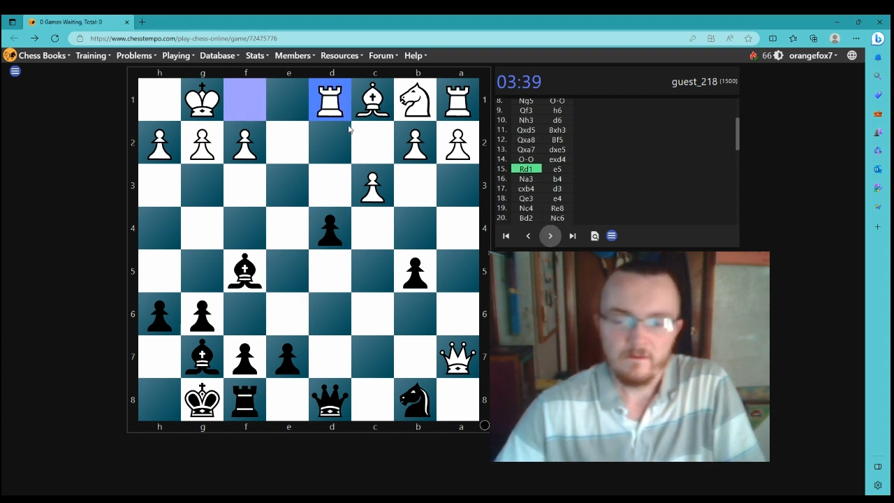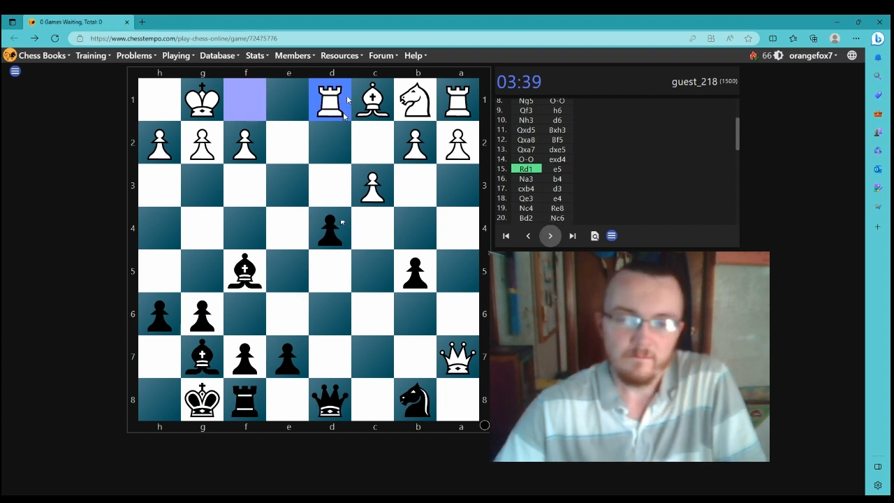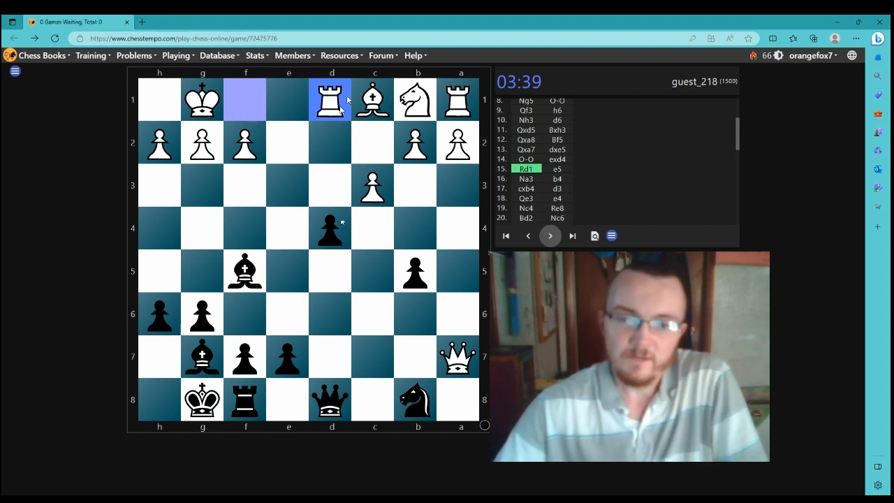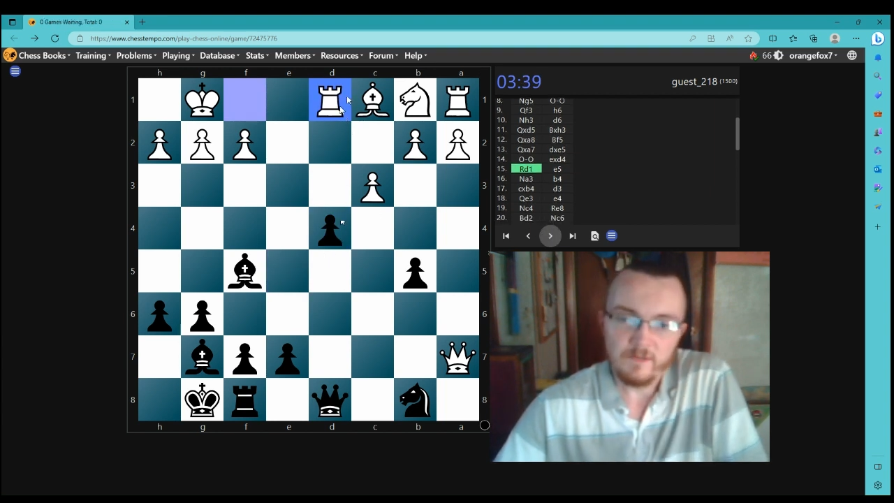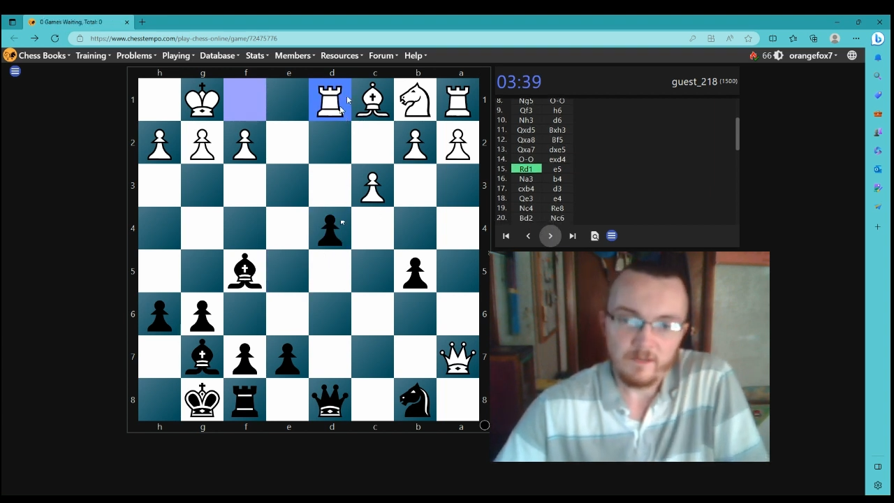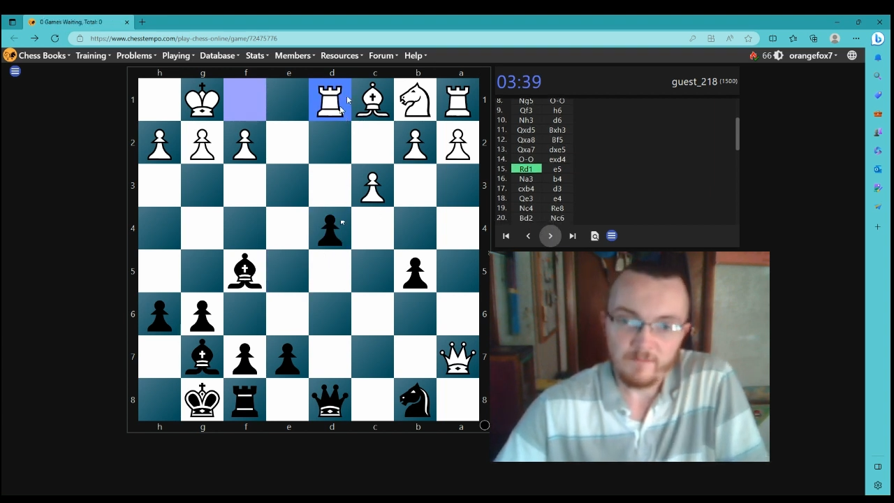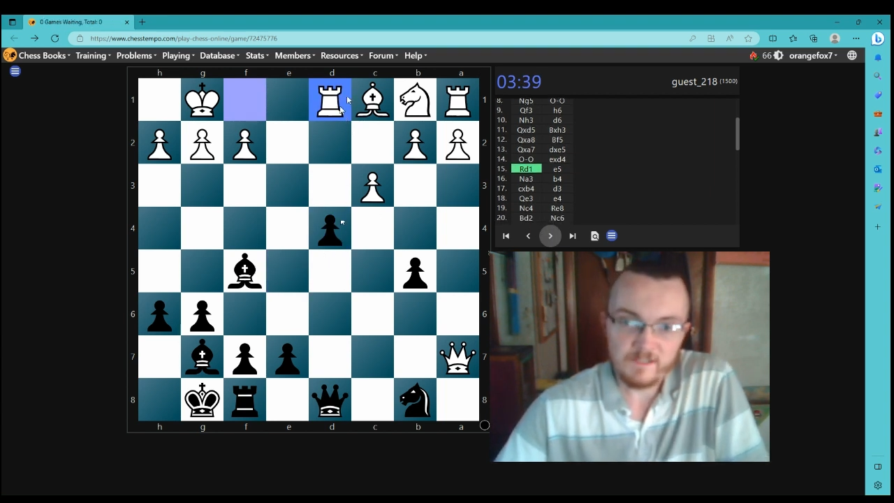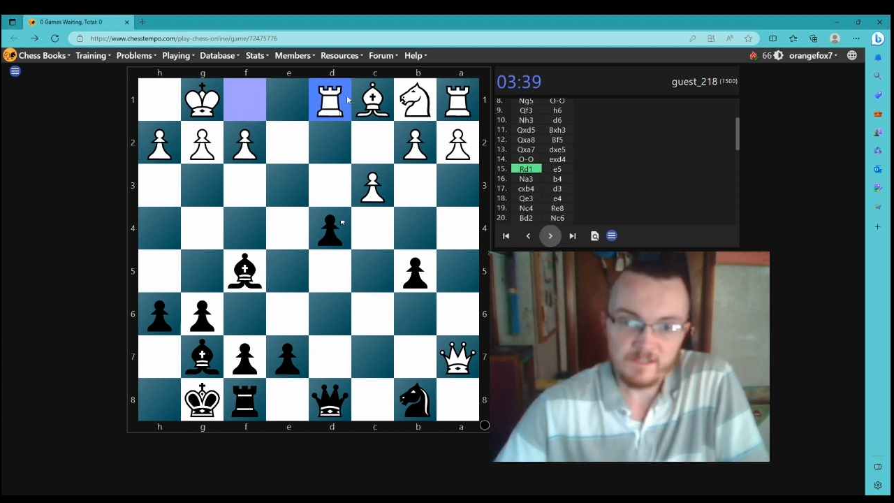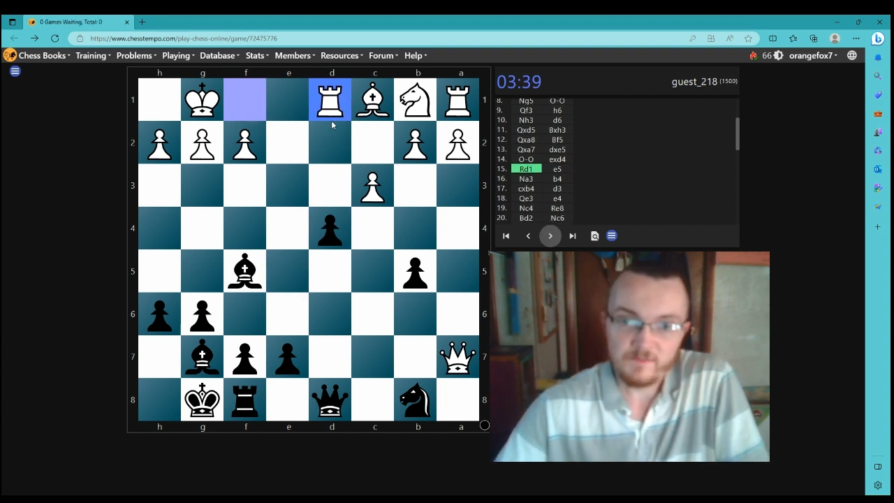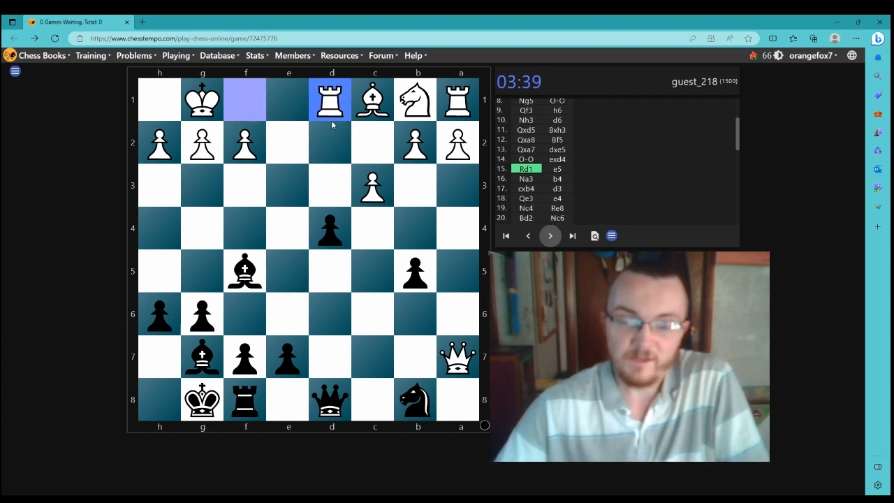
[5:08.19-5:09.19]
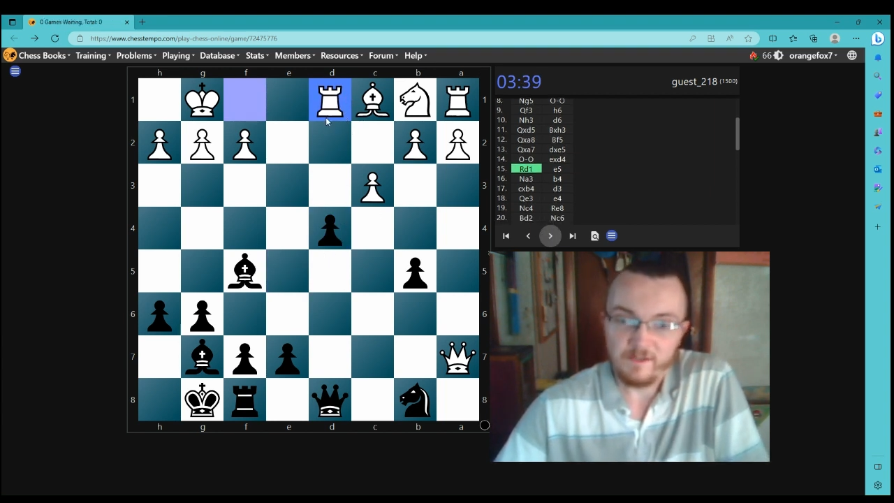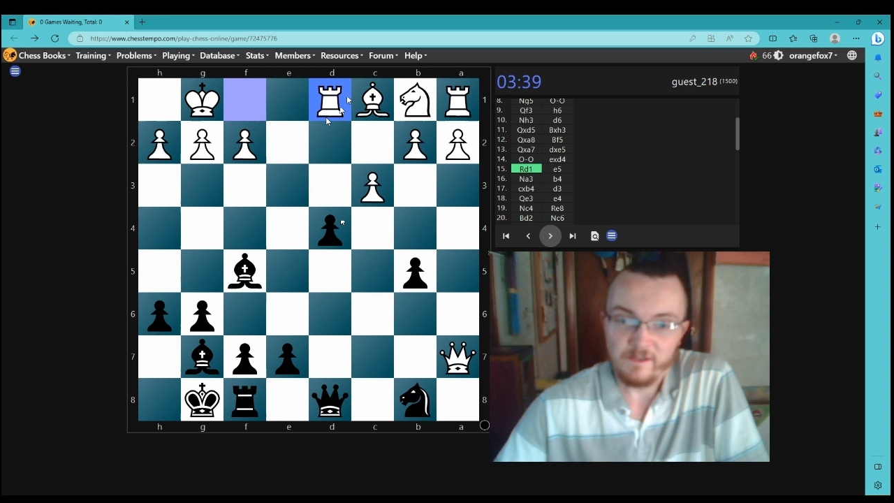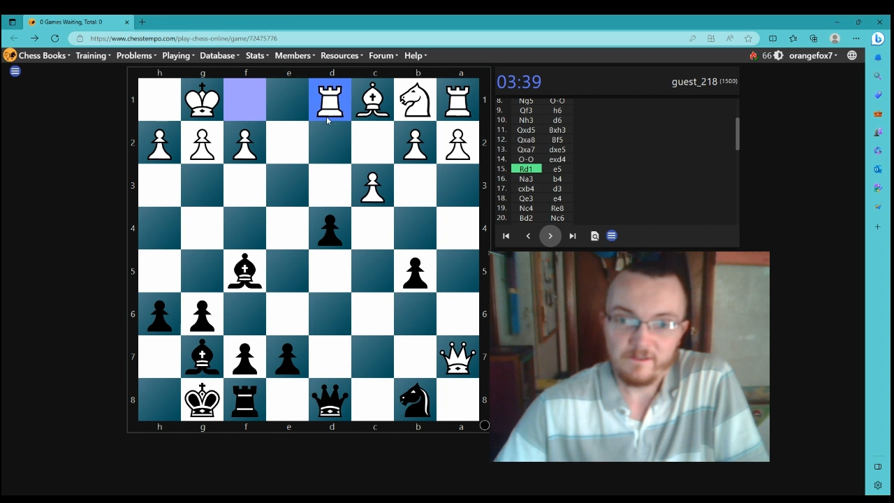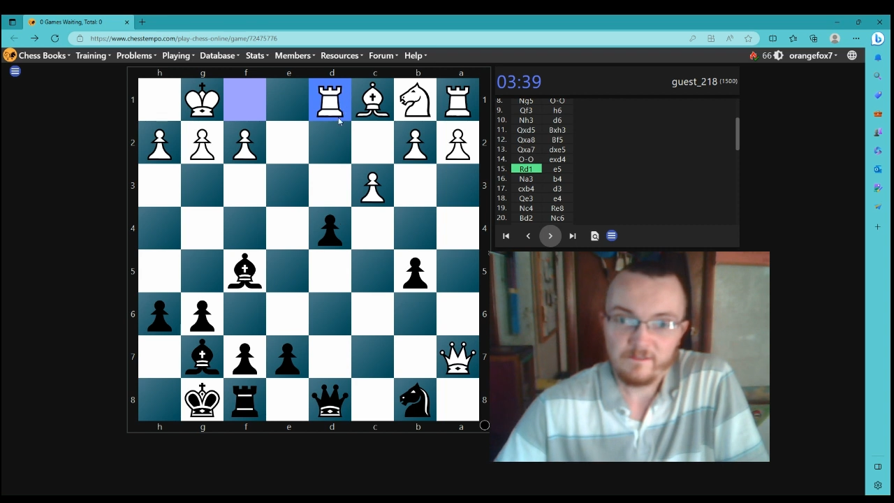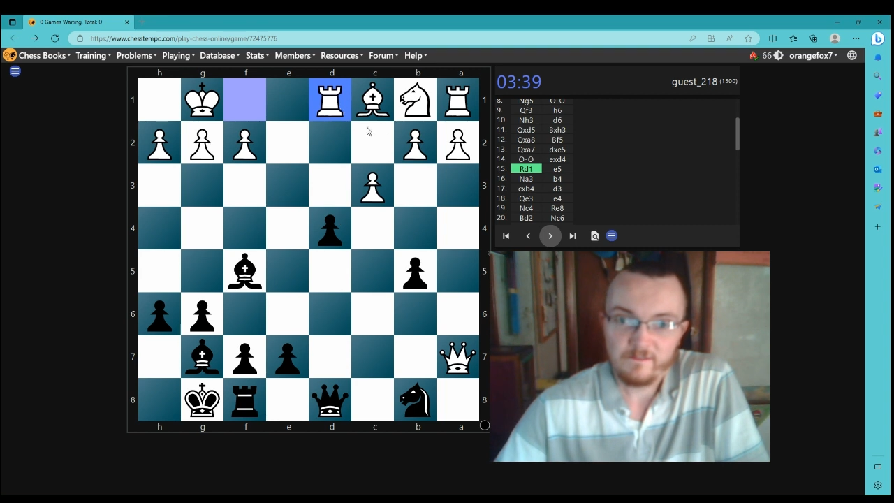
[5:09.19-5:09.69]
but I'm not sweating it.